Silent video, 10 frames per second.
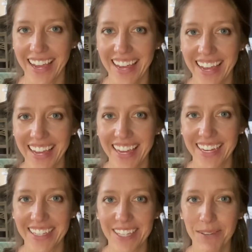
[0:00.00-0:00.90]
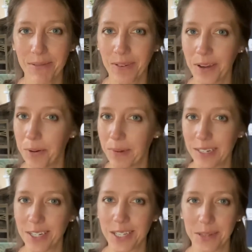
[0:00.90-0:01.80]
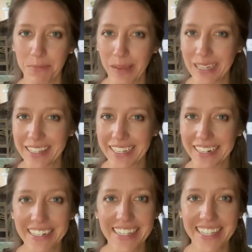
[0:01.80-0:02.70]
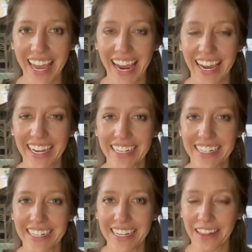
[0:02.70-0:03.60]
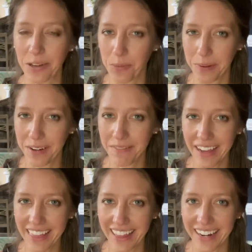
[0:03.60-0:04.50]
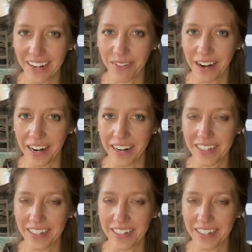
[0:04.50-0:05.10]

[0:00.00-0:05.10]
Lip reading: It's going to be just some basics and a little bit of athletic wear,